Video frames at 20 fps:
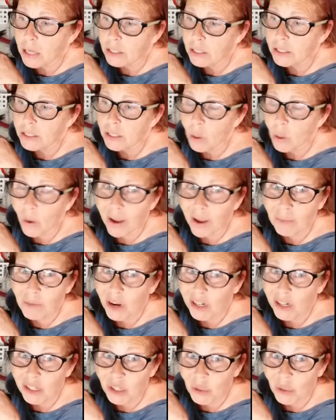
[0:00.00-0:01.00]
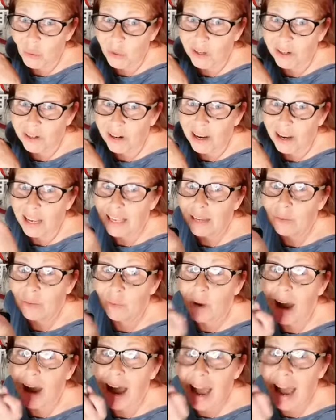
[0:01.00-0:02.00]
so I'm not sure.
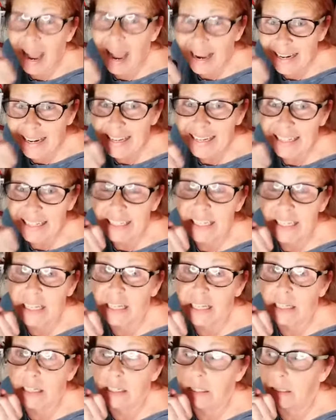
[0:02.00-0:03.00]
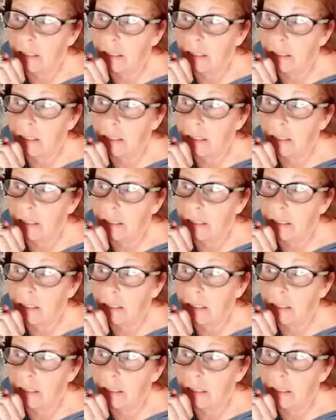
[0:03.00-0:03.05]
Um, I need to